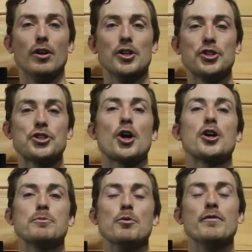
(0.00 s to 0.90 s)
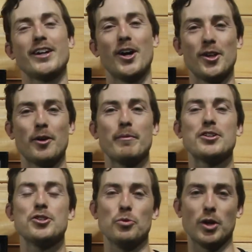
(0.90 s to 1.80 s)
starts moving a little bit
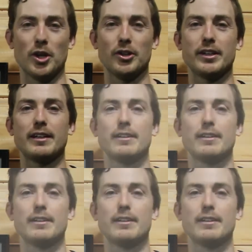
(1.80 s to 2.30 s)
too early.